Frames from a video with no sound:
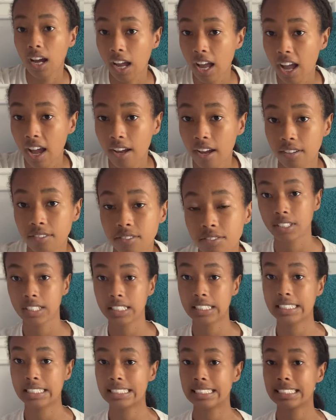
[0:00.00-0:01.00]
I have love
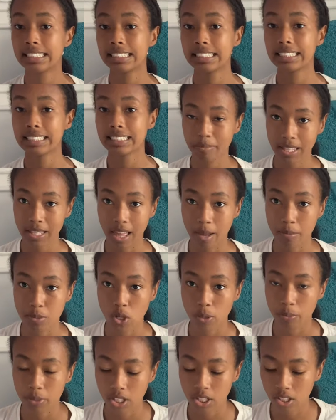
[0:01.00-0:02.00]
my
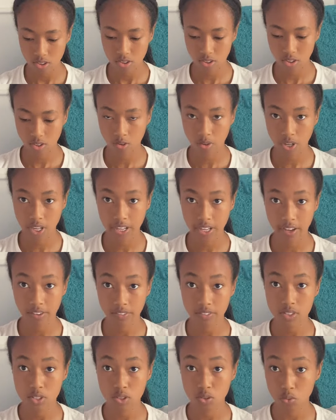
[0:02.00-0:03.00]
laptop here. So I
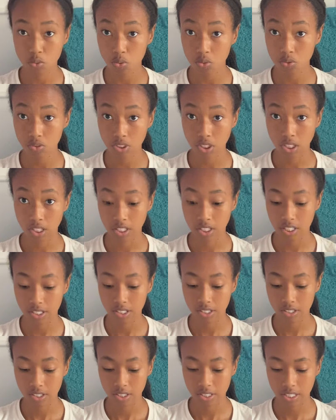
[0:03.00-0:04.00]
have this Google Doc
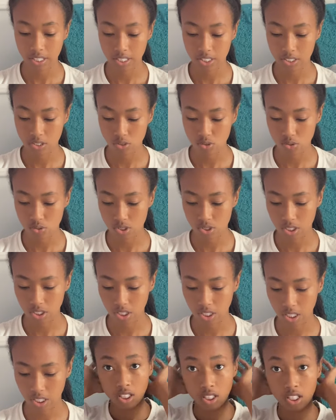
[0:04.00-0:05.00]
here that I use to
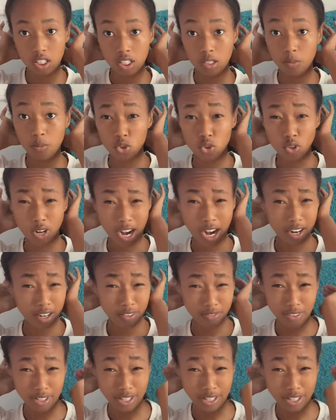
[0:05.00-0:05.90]
like keep track of